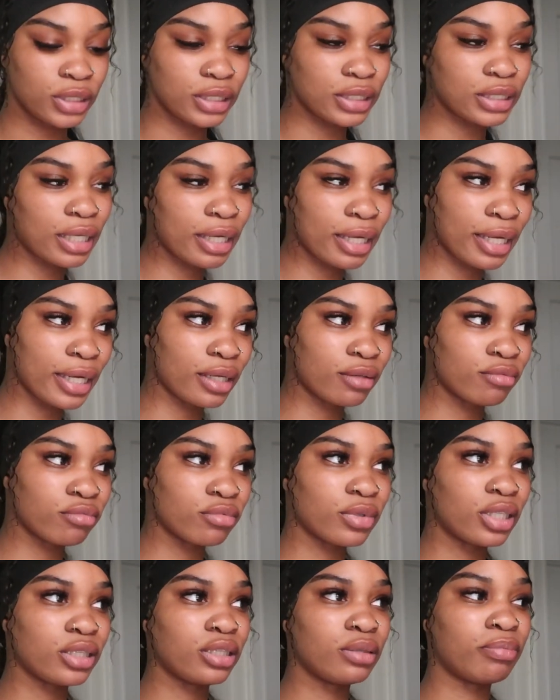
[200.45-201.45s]
So yeah,
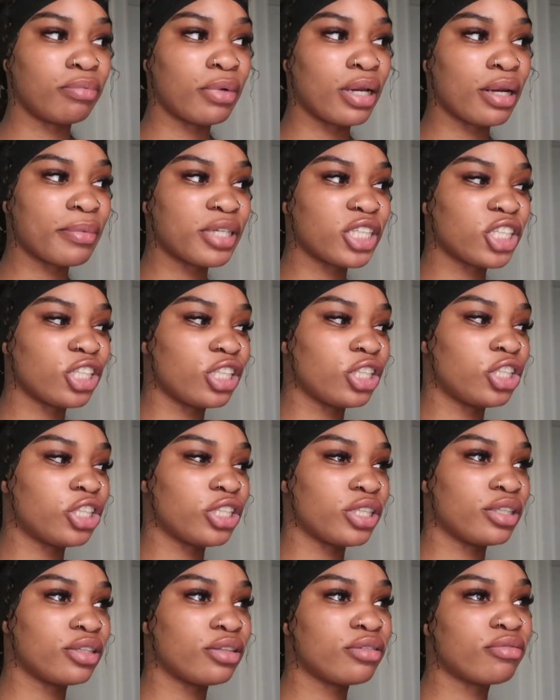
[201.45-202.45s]
it's pretty much the
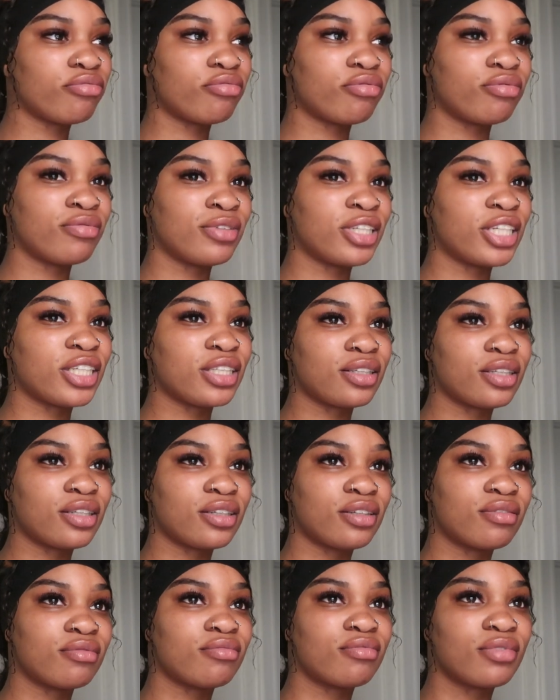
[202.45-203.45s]
gist. Just
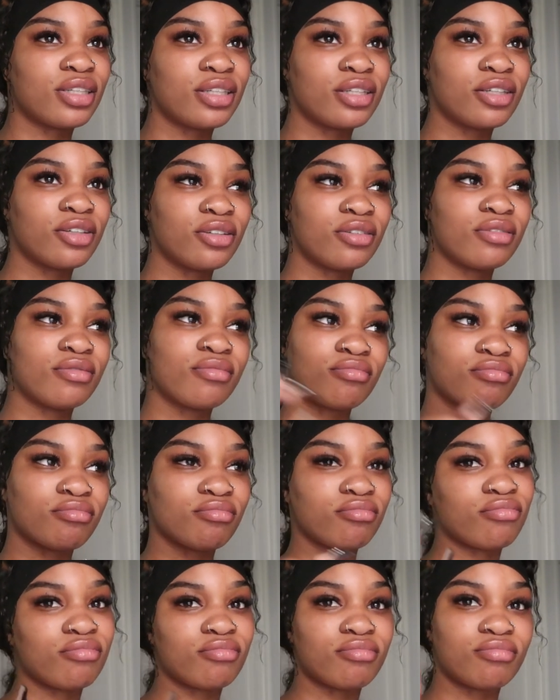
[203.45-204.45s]
a little
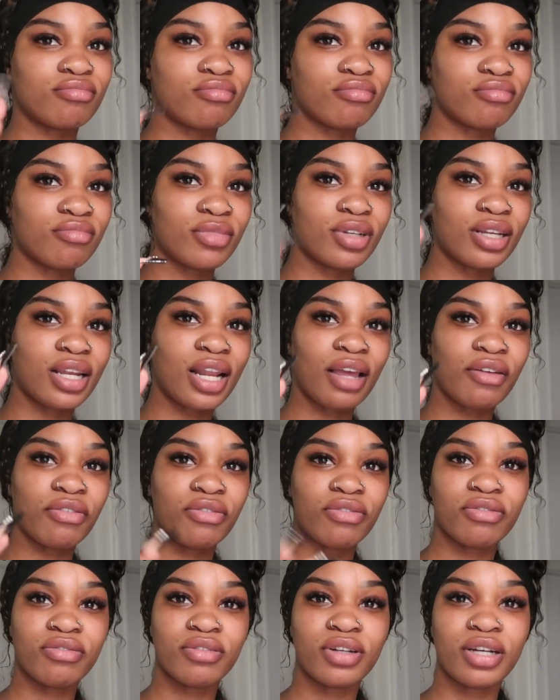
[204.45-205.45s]
life
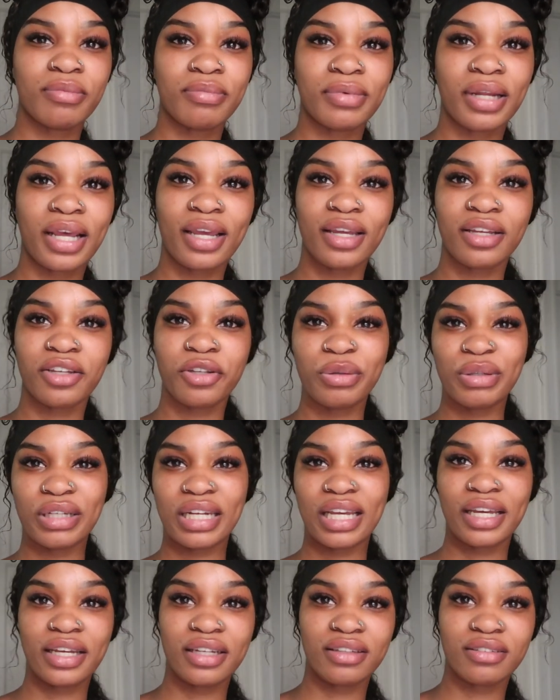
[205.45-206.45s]
update,
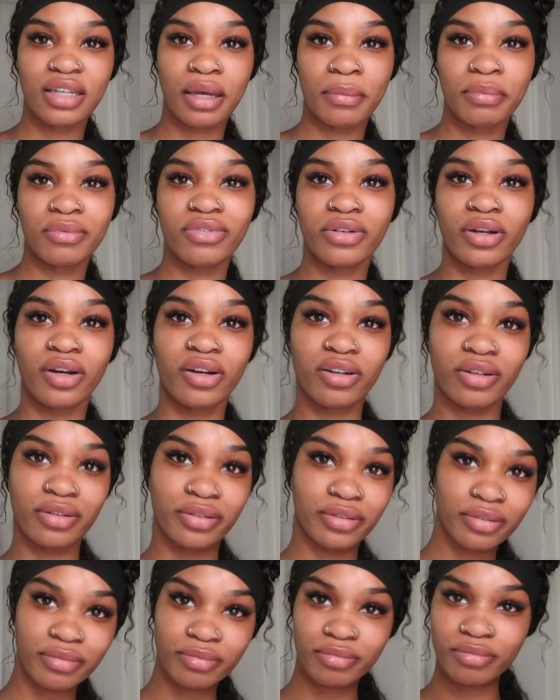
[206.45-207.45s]
Q&A type of
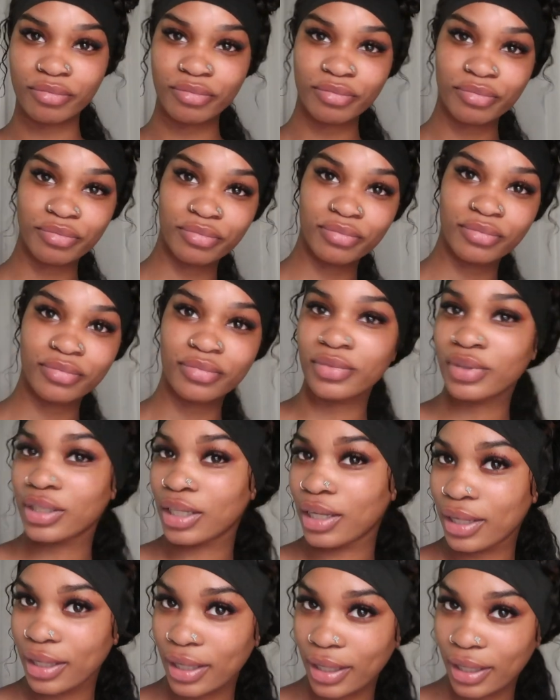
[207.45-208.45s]
vlog.
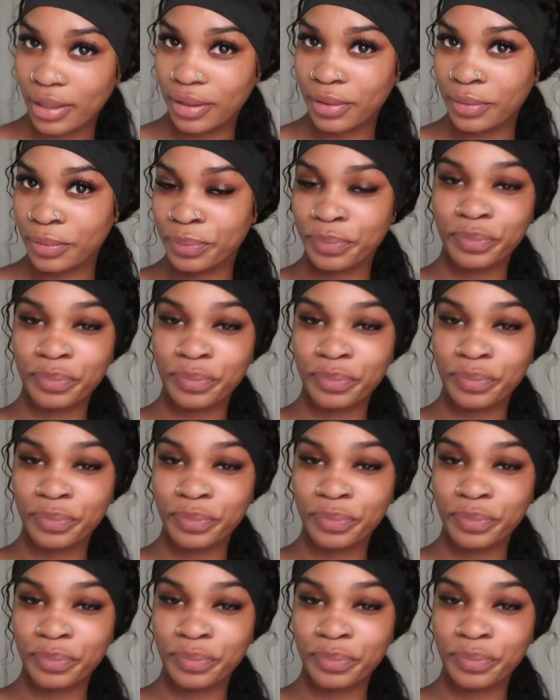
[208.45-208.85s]
yeah.